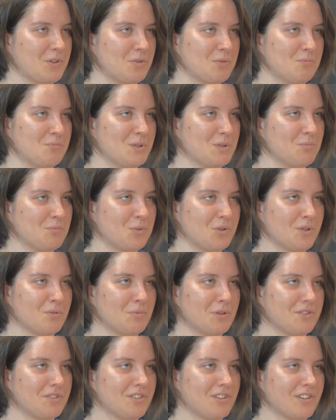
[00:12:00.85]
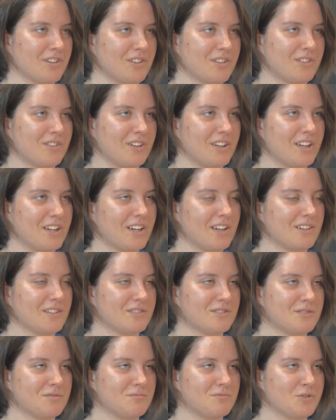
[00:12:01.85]
a bit more about the country
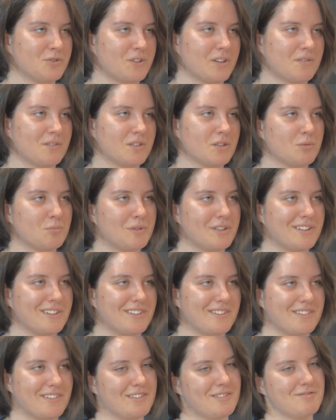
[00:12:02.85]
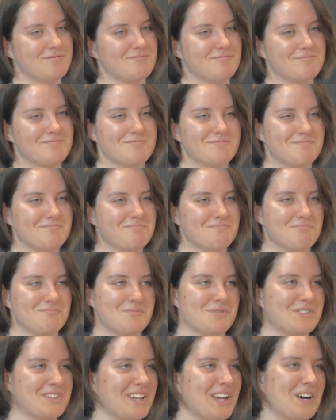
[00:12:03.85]
and travel a bit,
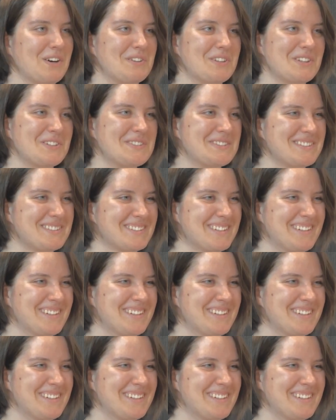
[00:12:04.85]
see how it goes.